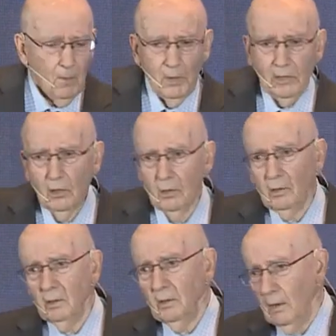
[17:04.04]
we
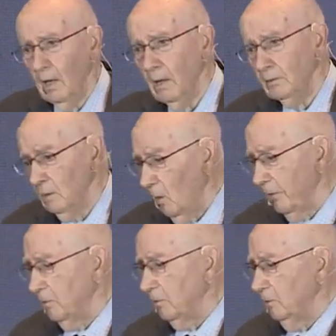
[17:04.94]
heard
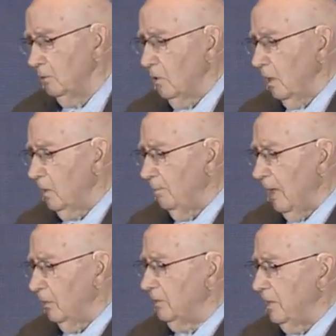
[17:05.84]
Tiger talk
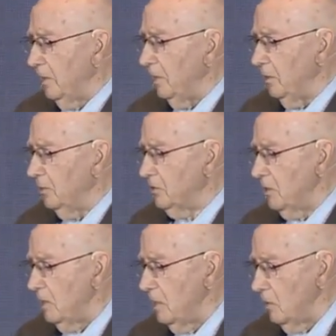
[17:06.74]
about the
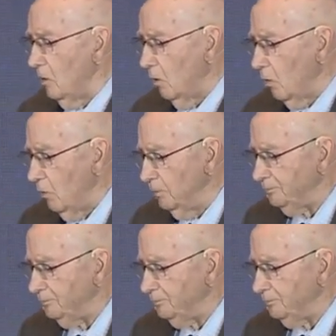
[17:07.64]
CEO,